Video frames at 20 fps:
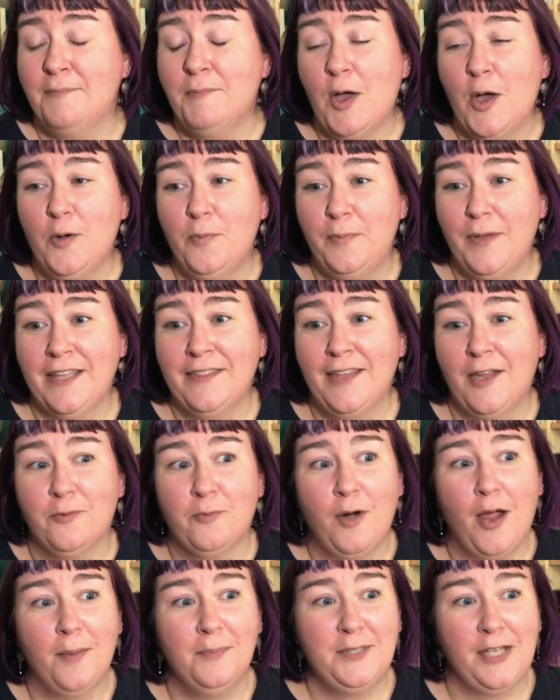hoping that
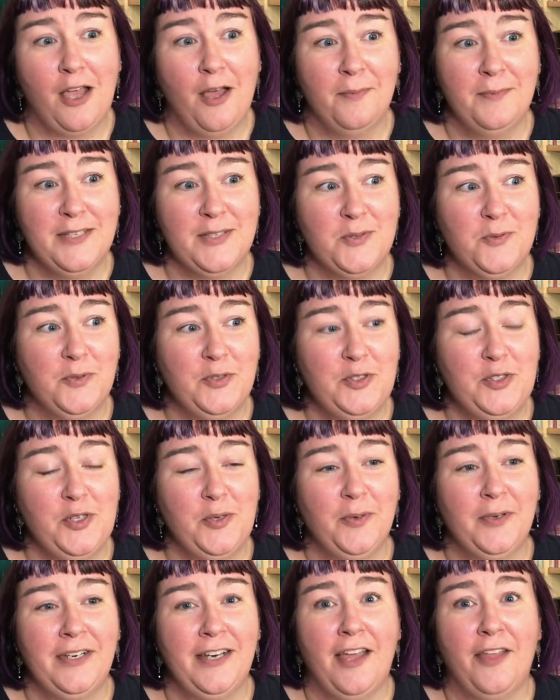Rob Thomas will
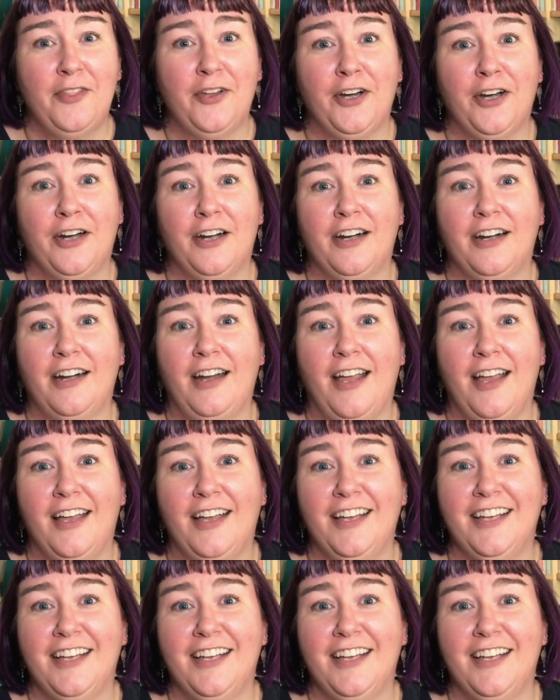do another